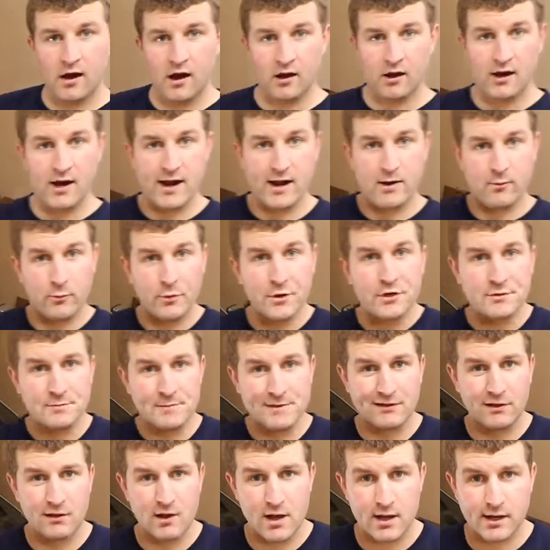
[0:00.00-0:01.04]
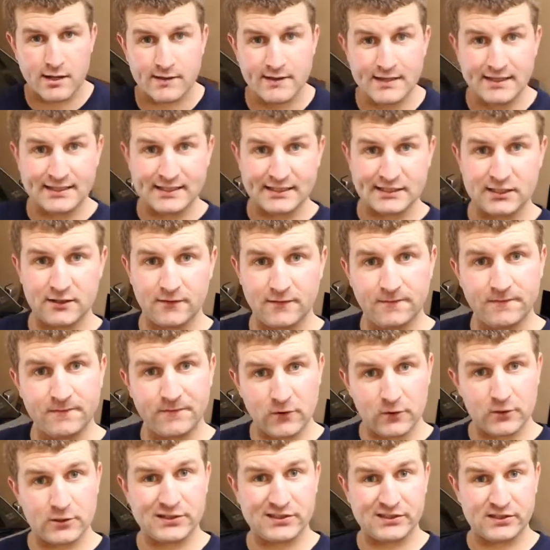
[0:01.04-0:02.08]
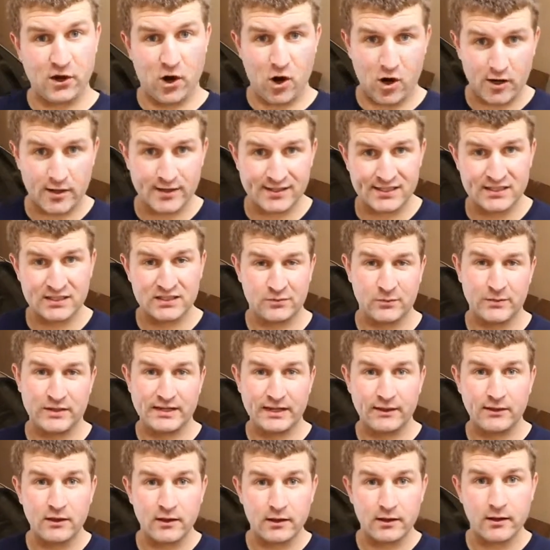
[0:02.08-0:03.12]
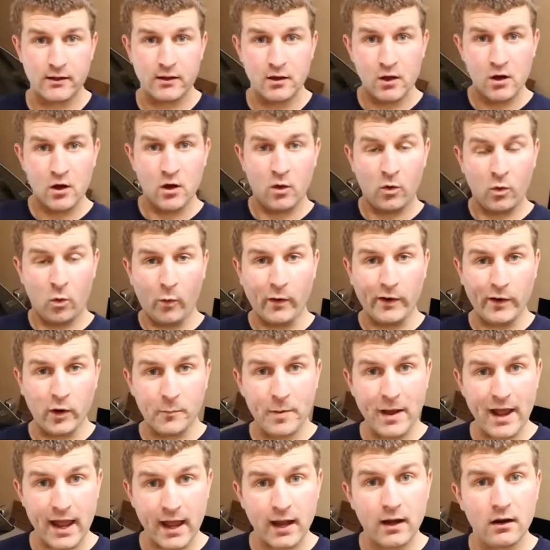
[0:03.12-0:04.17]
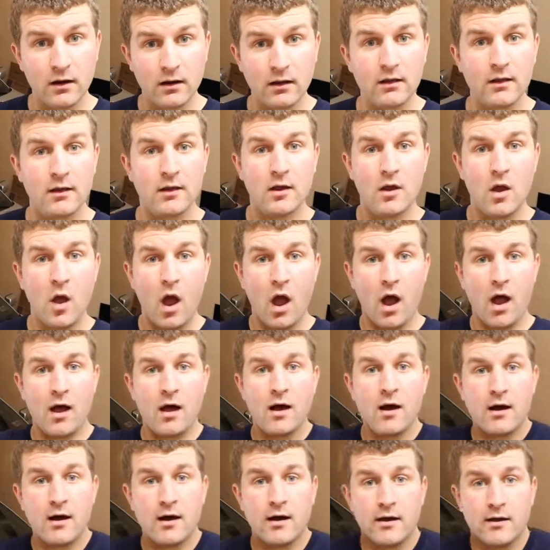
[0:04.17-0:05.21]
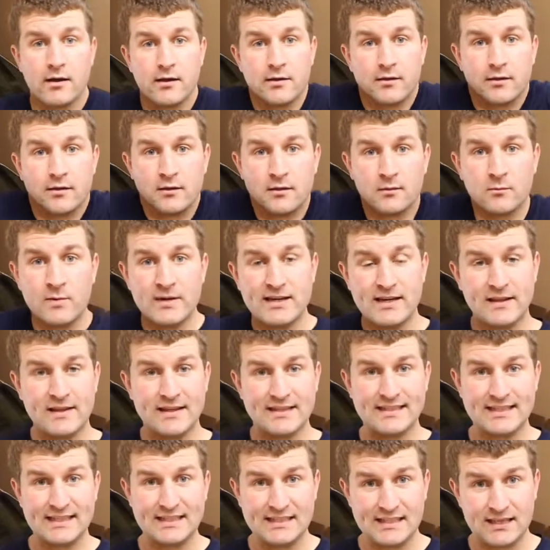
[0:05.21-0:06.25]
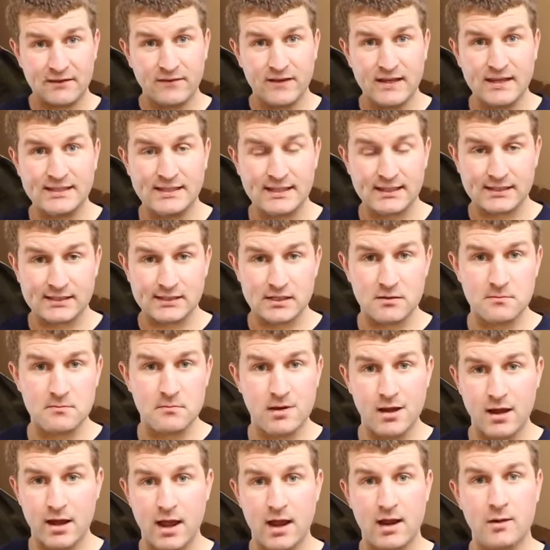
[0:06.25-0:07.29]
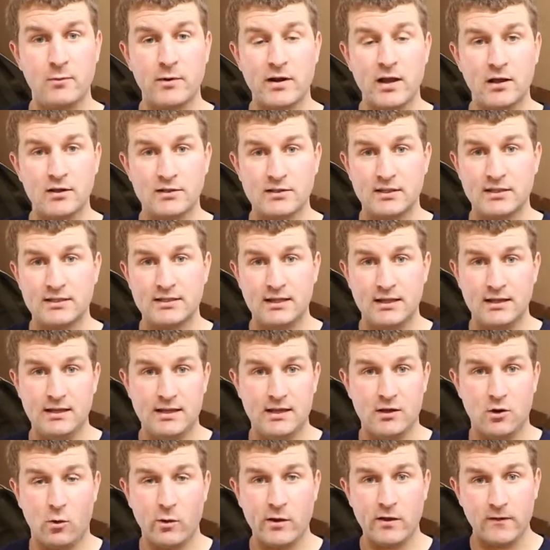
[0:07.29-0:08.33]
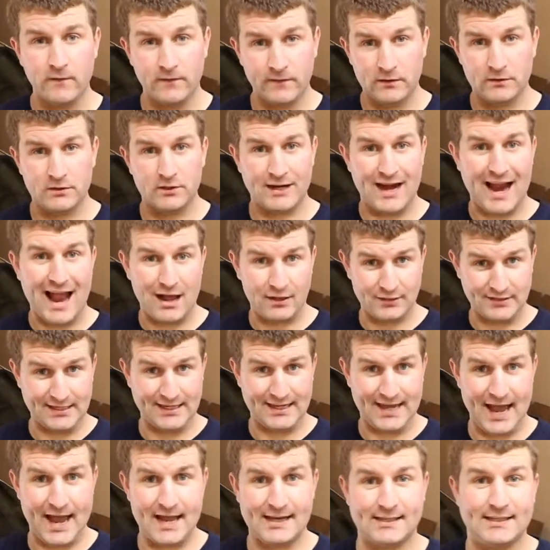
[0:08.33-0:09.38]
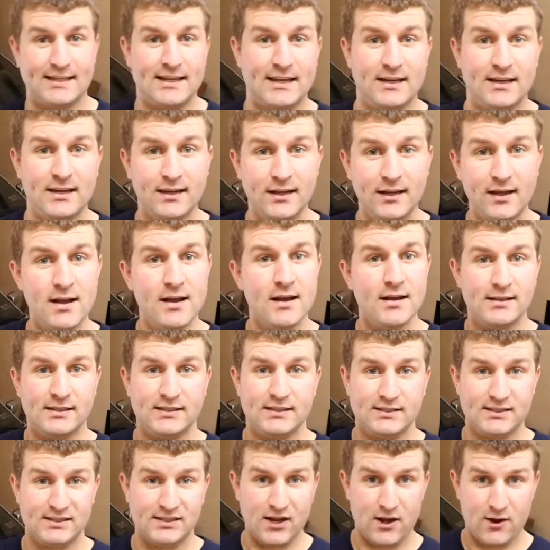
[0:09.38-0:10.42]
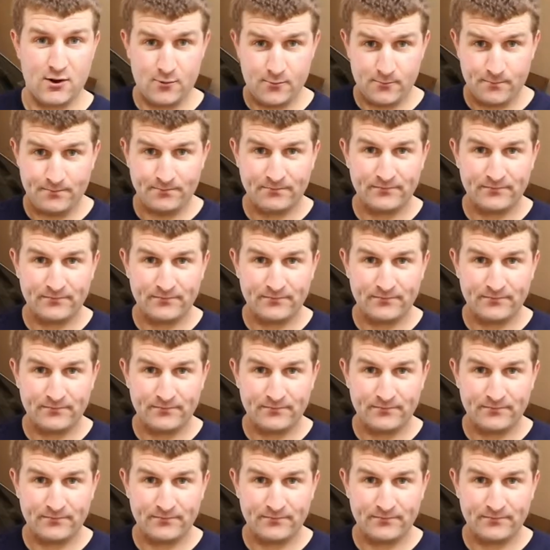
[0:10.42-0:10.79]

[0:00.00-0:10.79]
Alright, wish me luck. This is the first start since we did the oil pan. We did the CCV system, and we also did the oil filter housing gasket. So,